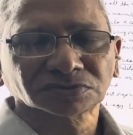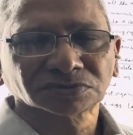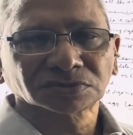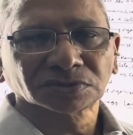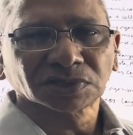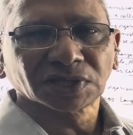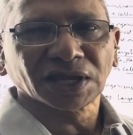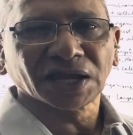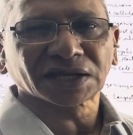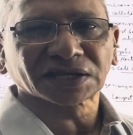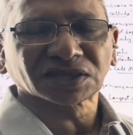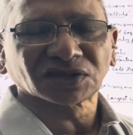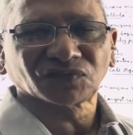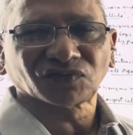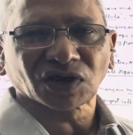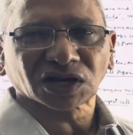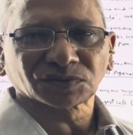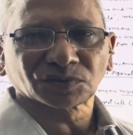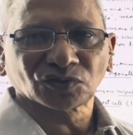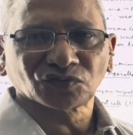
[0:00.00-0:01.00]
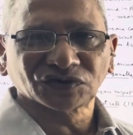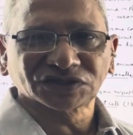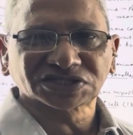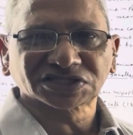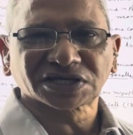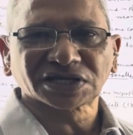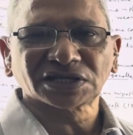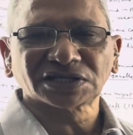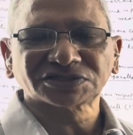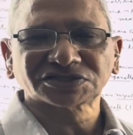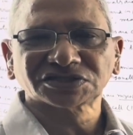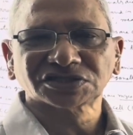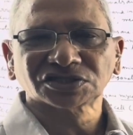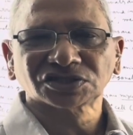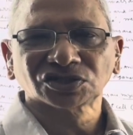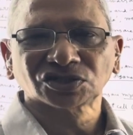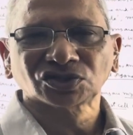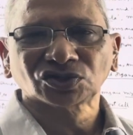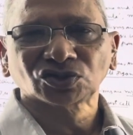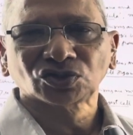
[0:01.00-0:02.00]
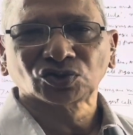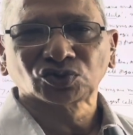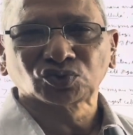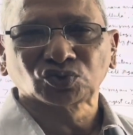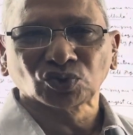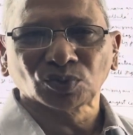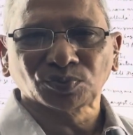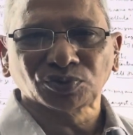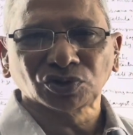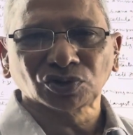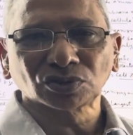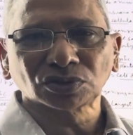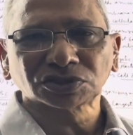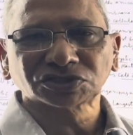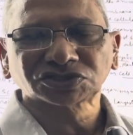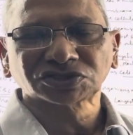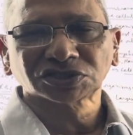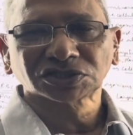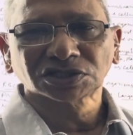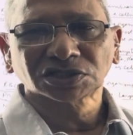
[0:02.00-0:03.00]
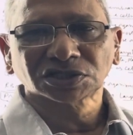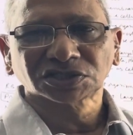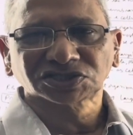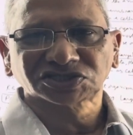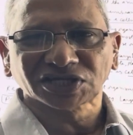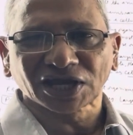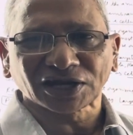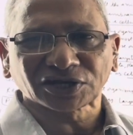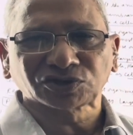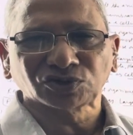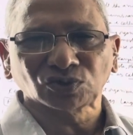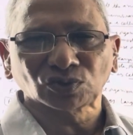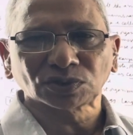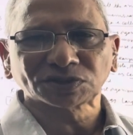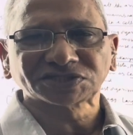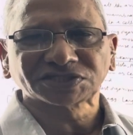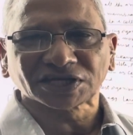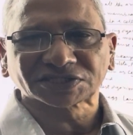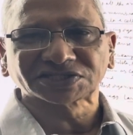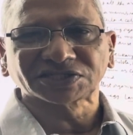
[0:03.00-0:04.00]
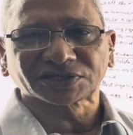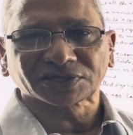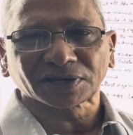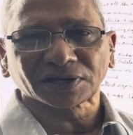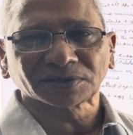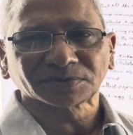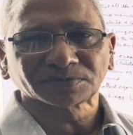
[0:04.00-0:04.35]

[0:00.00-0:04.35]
They are in the form of vesicles, tubules, saccules, etc.